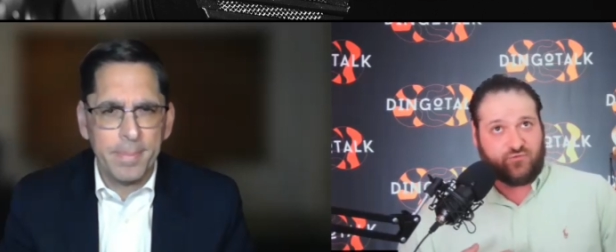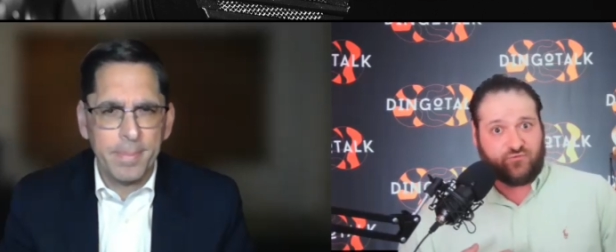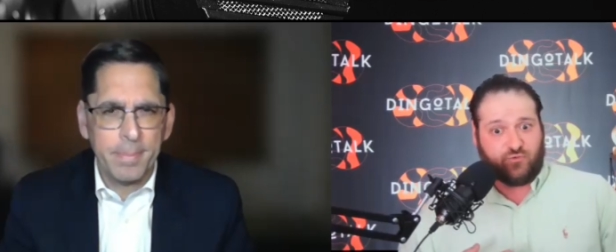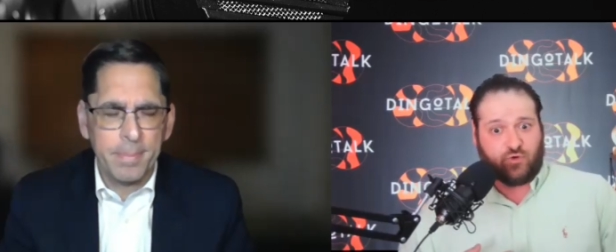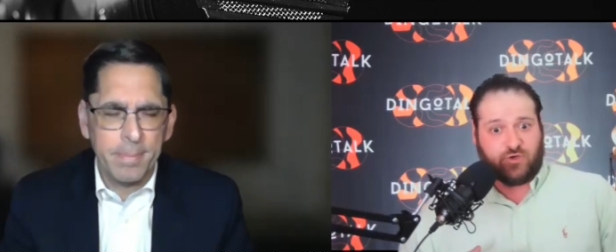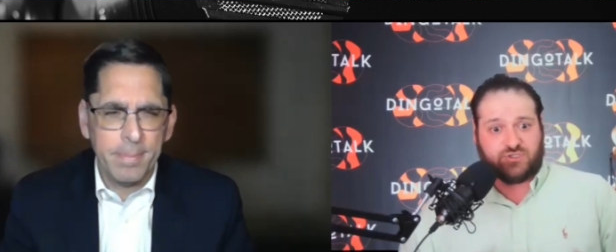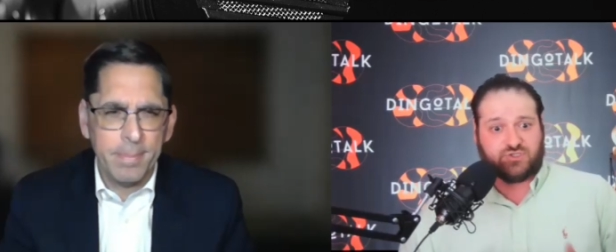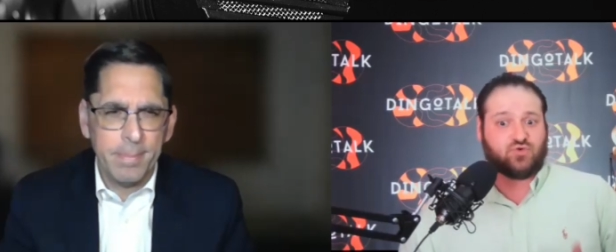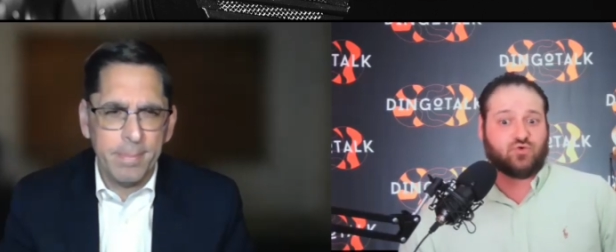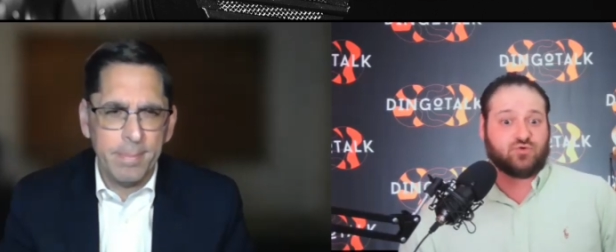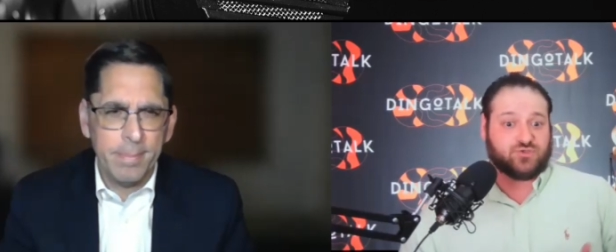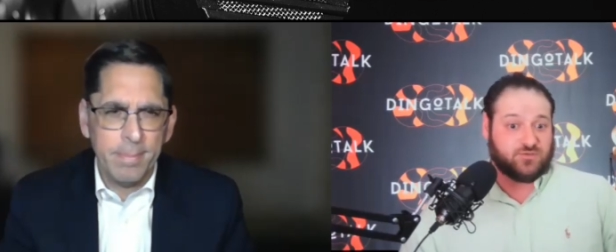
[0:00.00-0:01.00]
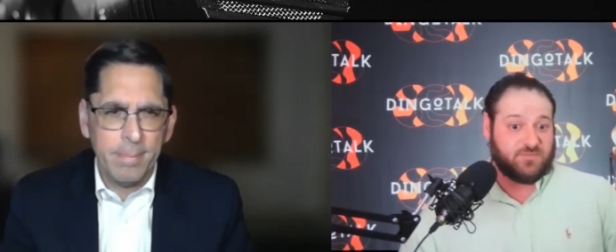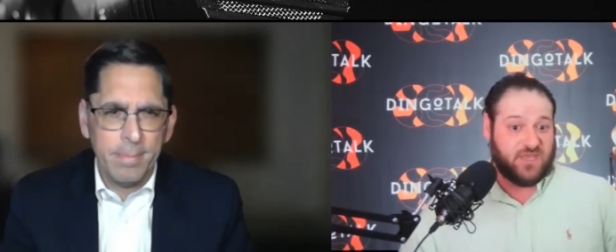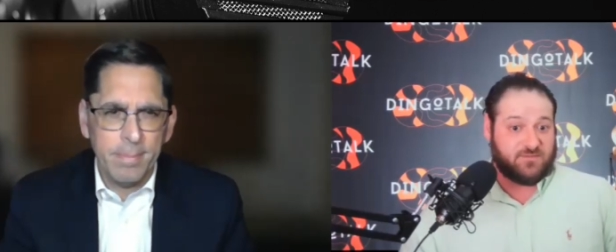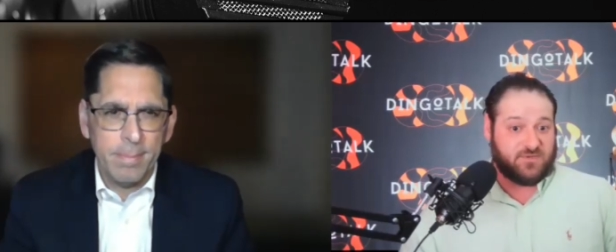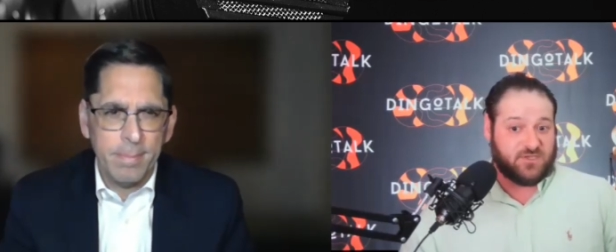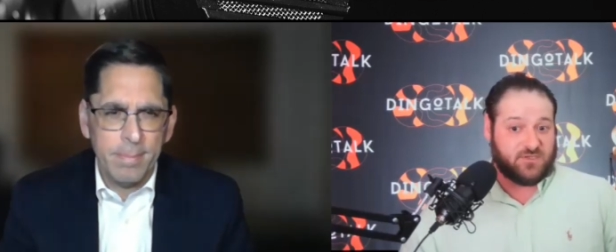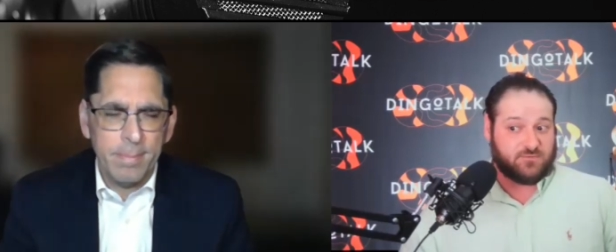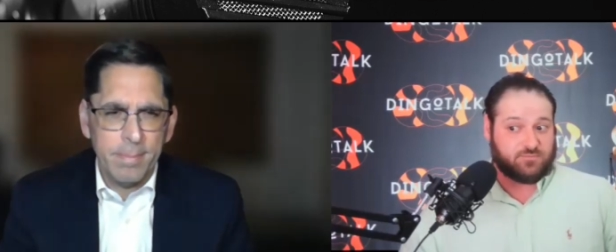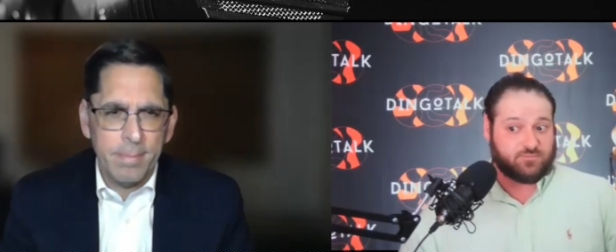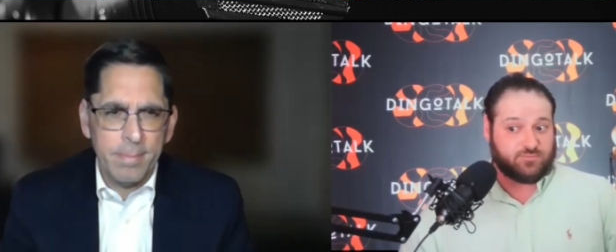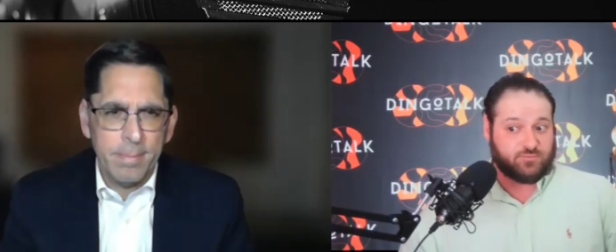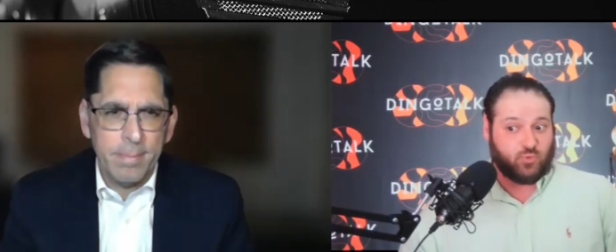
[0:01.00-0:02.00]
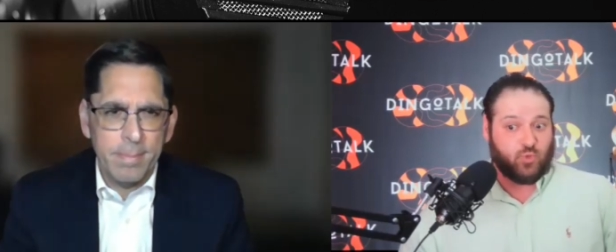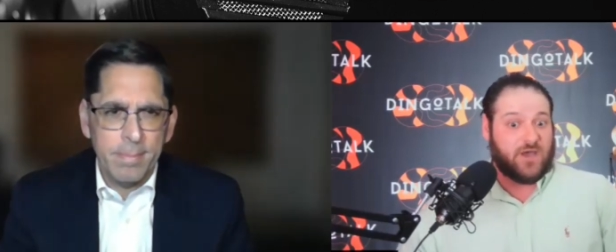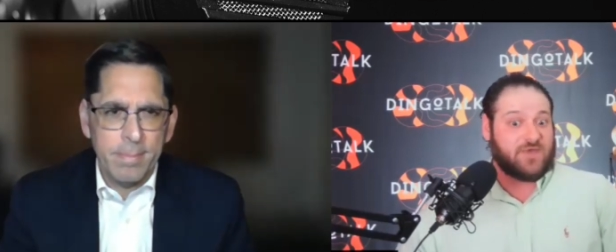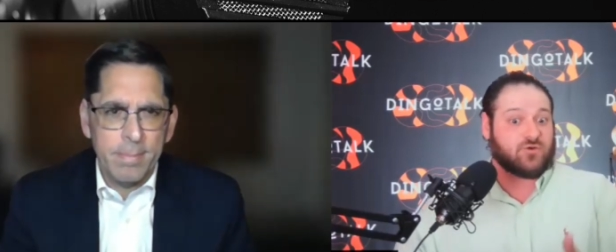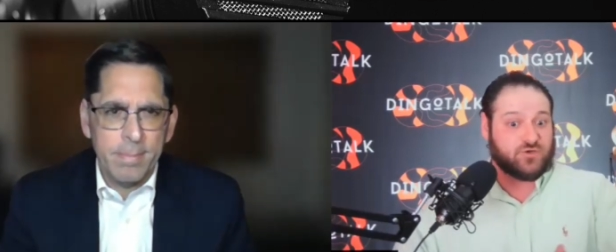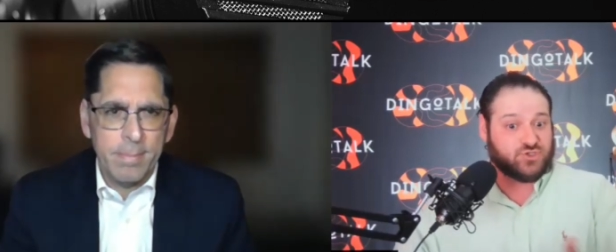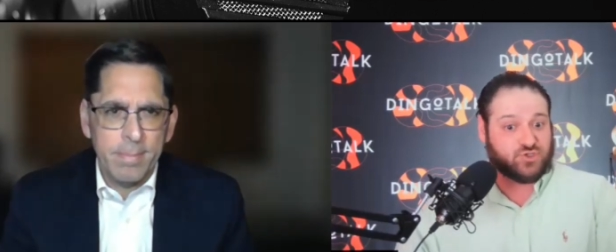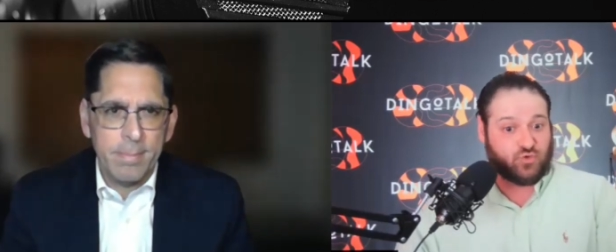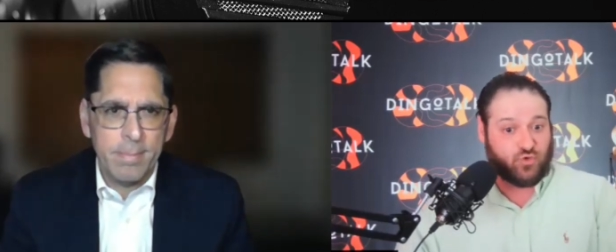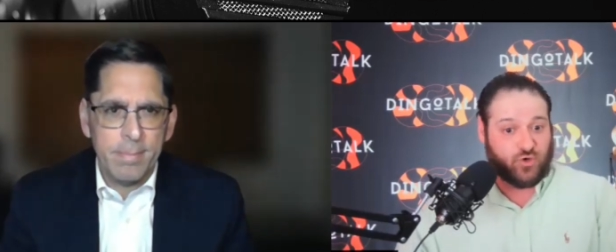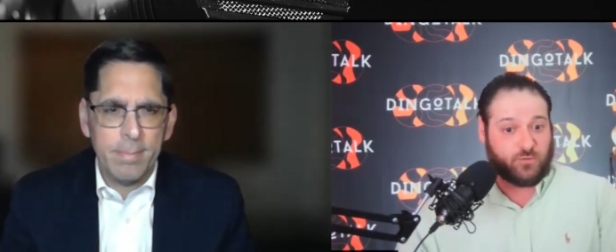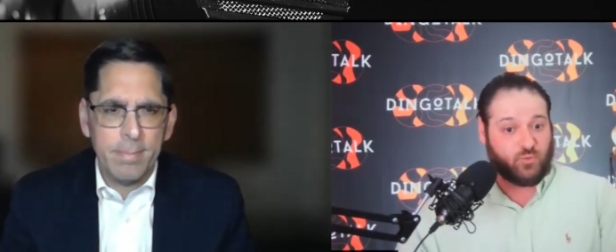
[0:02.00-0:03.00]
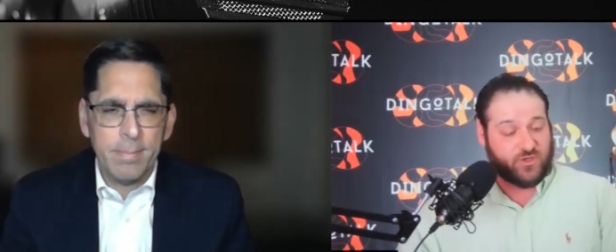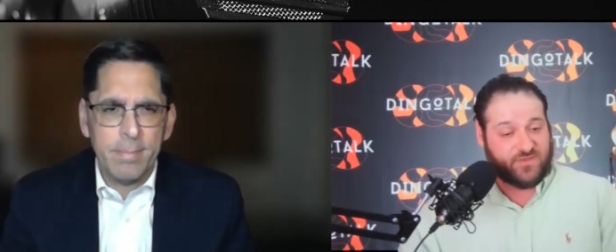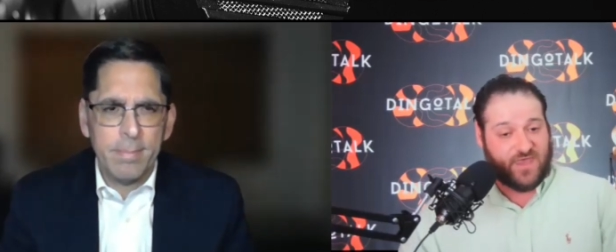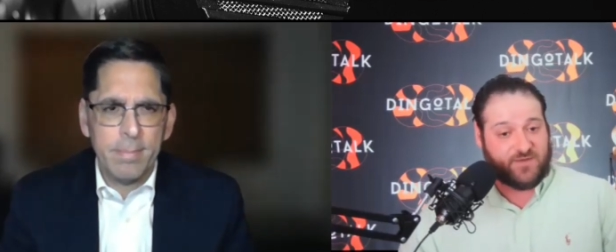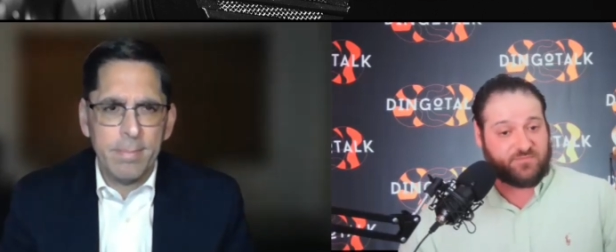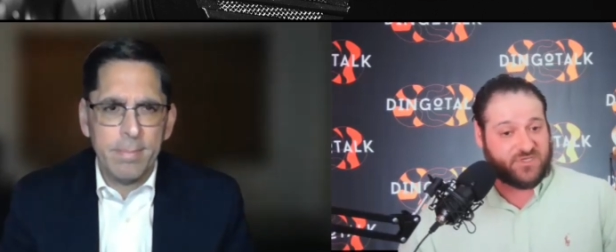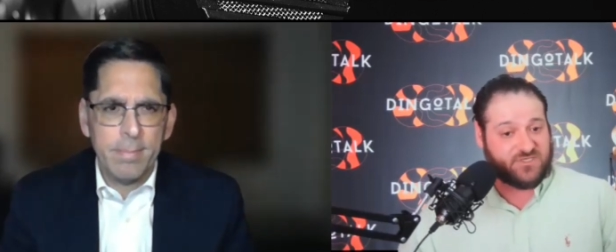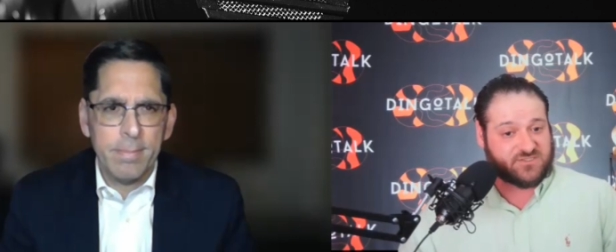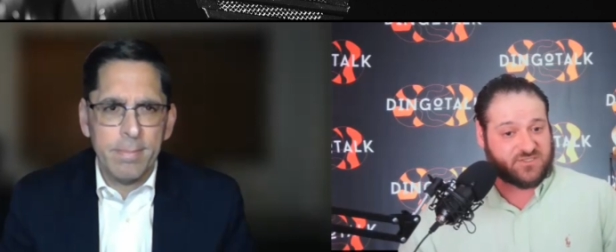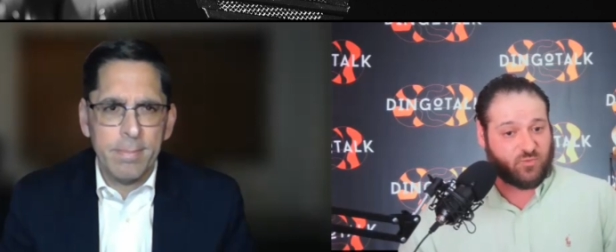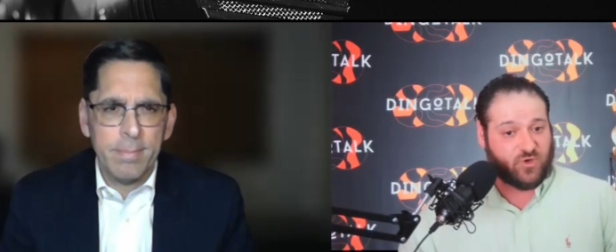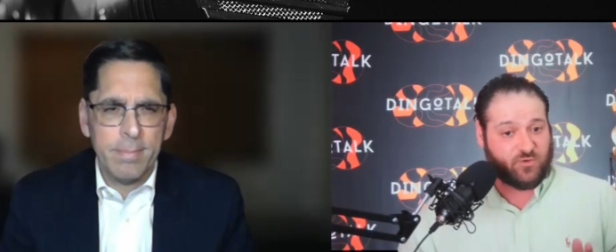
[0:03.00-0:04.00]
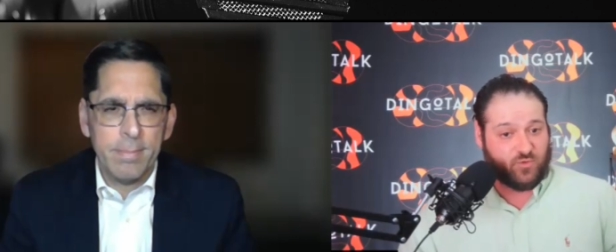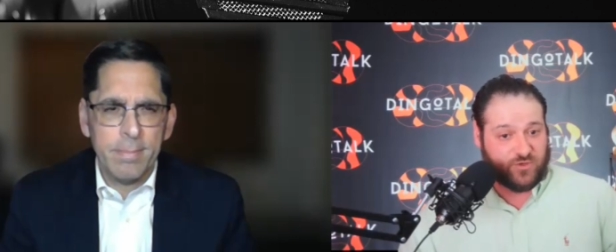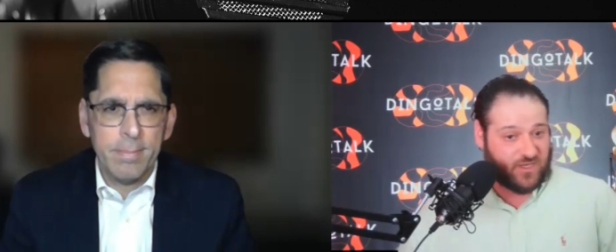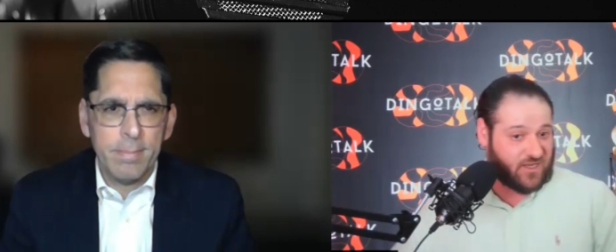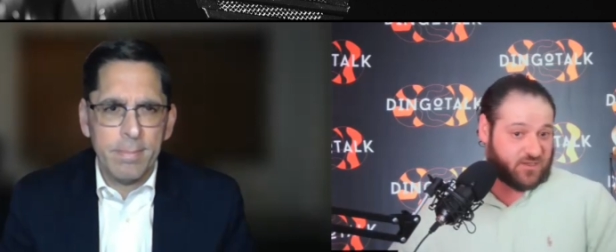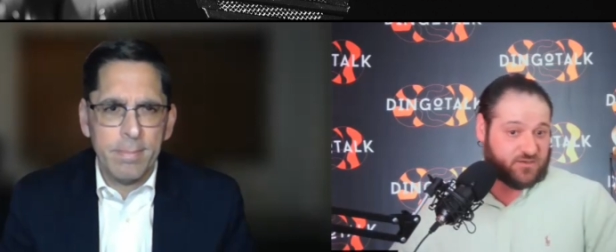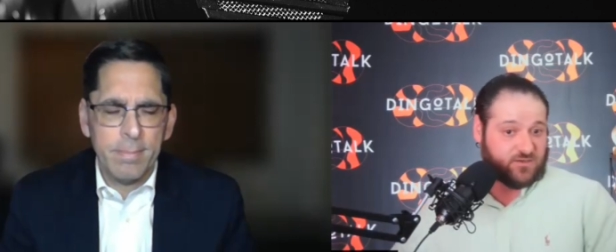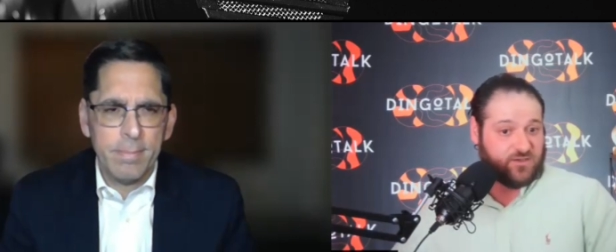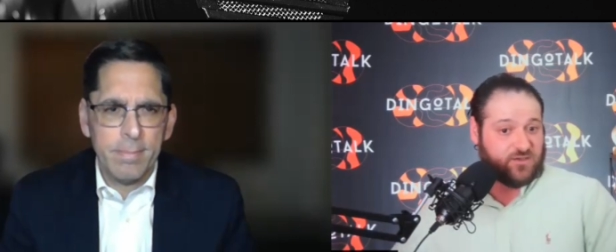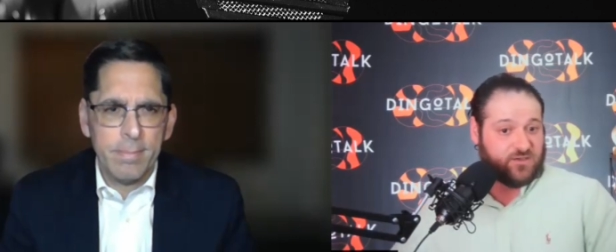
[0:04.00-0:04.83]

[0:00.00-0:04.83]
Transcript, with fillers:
Speaker 1: for a school to maybe weather a storm? Would that be somewhere where they